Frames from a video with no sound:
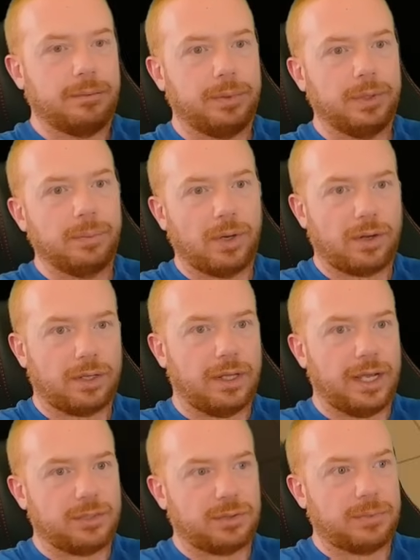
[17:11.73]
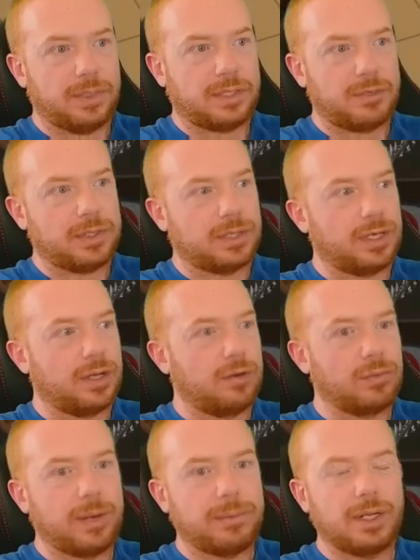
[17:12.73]
Blue broke alliance with me, so he's gonna
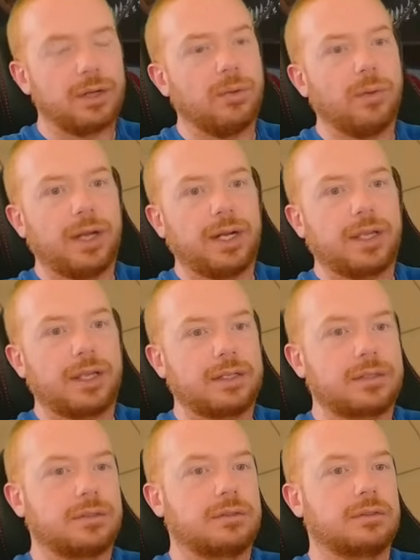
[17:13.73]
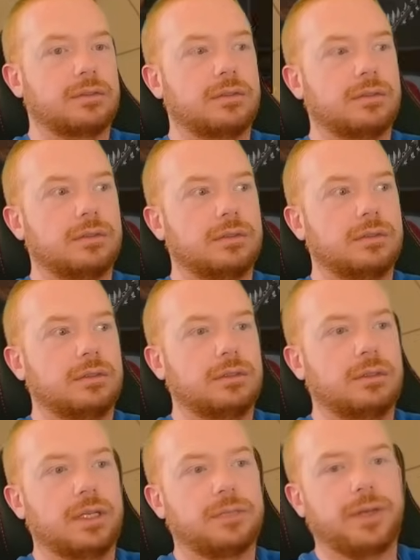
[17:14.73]
go Ramdingle White, I guess.
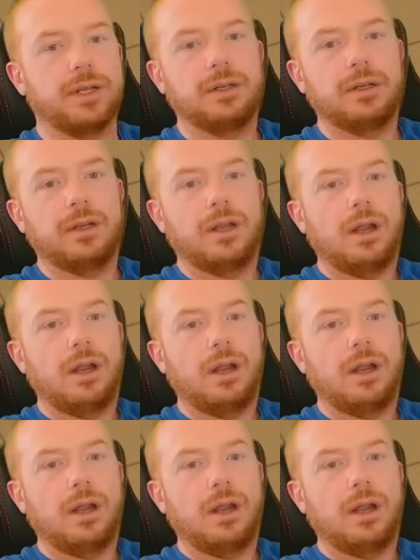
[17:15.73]
That's fine.